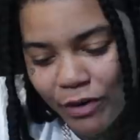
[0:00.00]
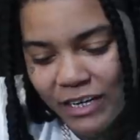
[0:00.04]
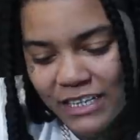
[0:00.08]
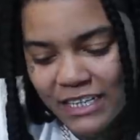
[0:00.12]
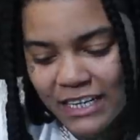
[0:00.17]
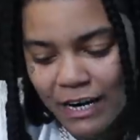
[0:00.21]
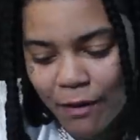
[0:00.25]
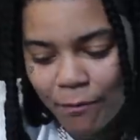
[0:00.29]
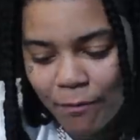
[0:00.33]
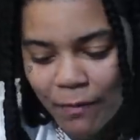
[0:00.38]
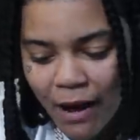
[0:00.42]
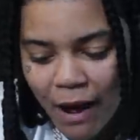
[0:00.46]

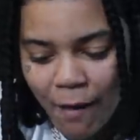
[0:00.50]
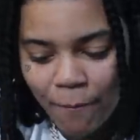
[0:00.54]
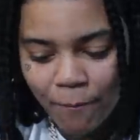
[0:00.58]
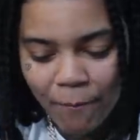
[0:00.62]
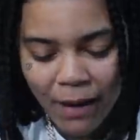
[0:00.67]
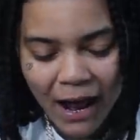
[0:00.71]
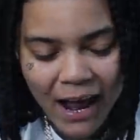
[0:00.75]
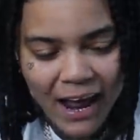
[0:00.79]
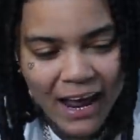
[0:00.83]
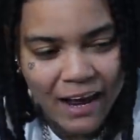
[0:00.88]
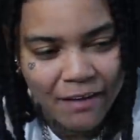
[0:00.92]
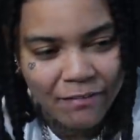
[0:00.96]
reason, I'm, I'm
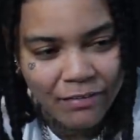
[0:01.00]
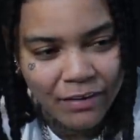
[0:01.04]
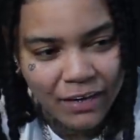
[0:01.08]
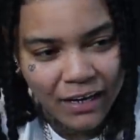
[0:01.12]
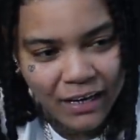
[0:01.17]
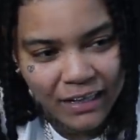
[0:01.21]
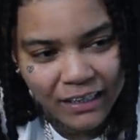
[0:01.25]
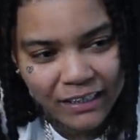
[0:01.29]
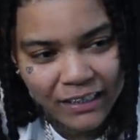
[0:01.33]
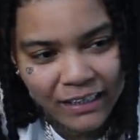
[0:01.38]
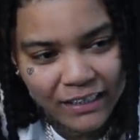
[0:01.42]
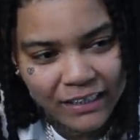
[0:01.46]
I have
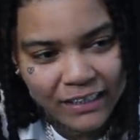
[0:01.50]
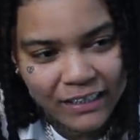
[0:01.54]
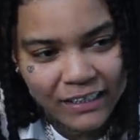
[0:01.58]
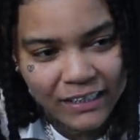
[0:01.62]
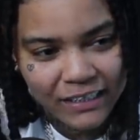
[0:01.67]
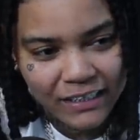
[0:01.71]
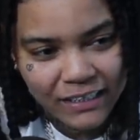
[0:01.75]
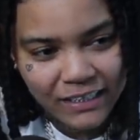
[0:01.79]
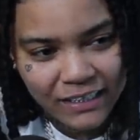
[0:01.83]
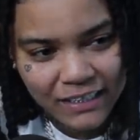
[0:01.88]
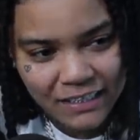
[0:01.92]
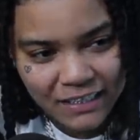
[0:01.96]

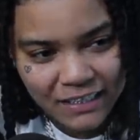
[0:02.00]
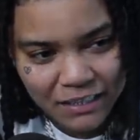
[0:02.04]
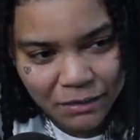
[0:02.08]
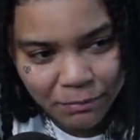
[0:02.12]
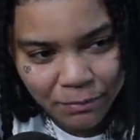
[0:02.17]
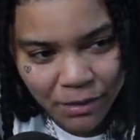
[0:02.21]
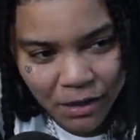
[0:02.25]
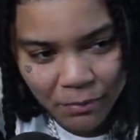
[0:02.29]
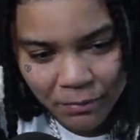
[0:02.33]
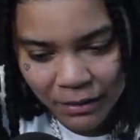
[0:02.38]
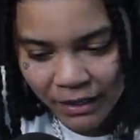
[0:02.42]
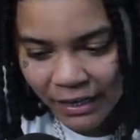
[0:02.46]
luckiness
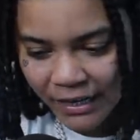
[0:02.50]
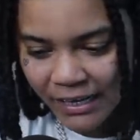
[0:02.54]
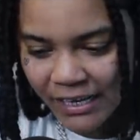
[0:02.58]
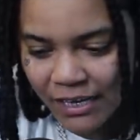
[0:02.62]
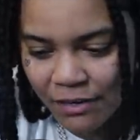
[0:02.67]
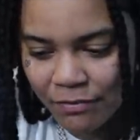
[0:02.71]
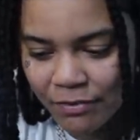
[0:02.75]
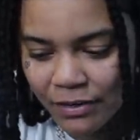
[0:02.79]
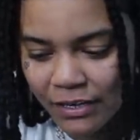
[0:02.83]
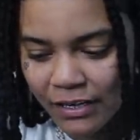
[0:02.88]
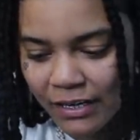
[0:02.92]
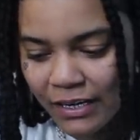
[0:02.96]
about me. Like with
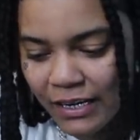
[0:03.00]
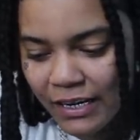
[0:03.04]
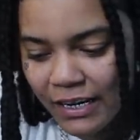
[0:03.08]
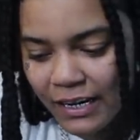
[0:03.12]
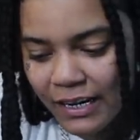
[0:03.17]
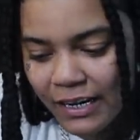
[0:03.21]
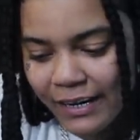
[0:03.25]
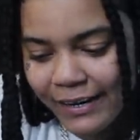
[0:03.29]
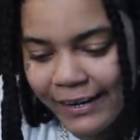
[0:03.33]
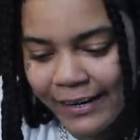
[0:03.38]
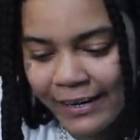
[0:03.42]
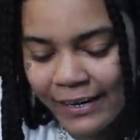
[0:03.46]
even
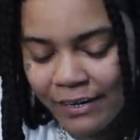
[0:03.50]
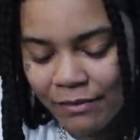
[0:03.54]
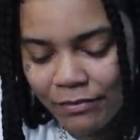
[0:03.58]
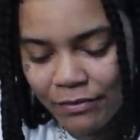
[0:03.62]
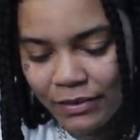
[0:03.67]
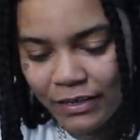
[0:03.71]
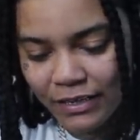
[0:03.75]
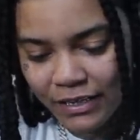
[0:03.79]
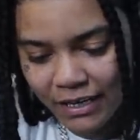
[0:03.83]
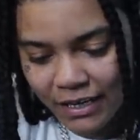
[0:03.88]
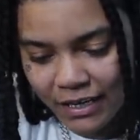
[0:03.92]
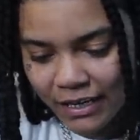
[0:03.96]
dice,
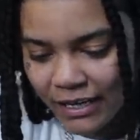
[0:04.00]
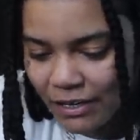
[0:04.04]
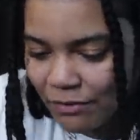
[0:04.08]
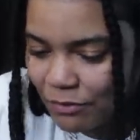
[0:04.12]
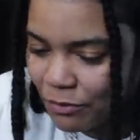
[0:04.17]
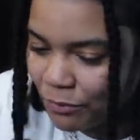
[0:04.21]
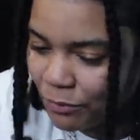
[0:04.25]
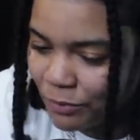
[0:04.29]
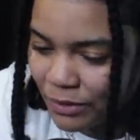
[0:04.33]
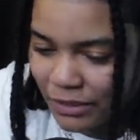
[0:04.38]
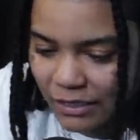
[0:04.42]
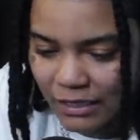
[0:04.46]
even yeah,
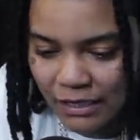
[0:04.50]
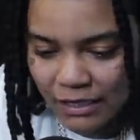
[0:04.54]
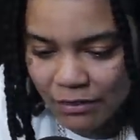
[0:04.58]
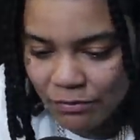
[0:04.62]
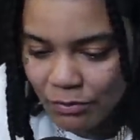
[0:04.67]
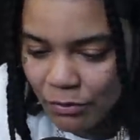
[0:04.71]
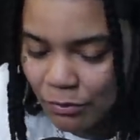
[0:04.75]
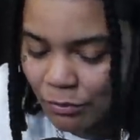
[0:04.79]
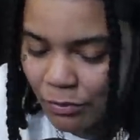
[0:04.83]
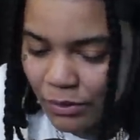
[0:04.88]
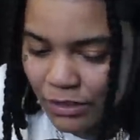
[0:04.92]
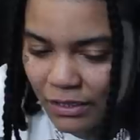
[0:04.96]
even with
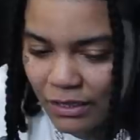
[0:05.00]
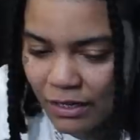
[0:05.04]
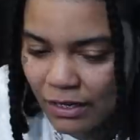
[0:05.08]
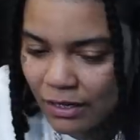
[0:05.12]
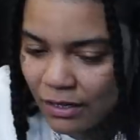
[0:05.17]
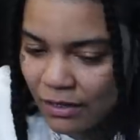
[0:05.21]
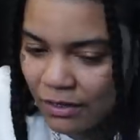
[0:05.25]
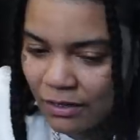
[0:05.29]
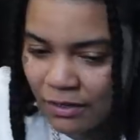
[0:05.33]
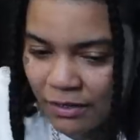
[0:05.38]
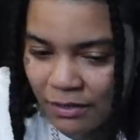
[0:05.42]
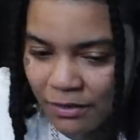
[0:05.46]
even with the
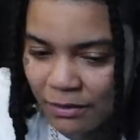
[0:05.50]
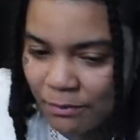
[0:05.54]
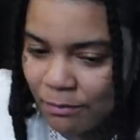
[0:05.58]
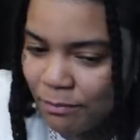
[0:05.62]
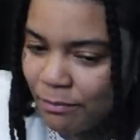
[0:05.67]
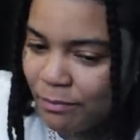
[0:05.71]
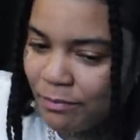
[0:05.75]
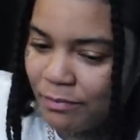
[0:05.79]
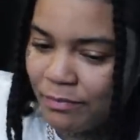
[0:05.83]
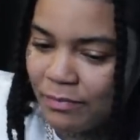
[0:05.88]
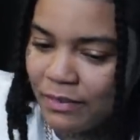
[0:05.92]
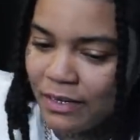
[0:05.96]
um
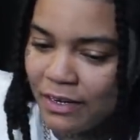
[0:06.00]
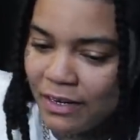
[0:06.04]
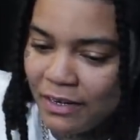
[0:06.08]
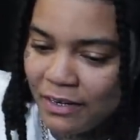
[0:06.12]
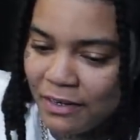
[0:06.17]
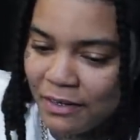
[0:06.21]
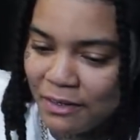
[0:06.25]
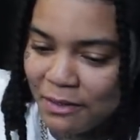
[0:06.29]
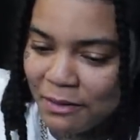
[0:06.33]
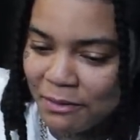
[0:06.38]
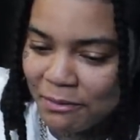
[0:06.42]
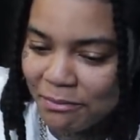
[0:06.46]
the
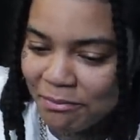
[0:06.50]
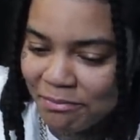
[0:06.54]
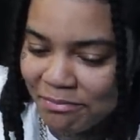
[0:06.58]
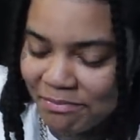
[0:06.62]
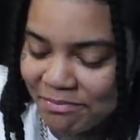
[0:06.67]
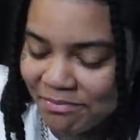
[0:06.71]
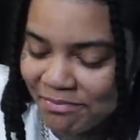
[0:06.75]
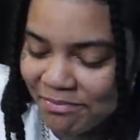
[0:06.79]
um,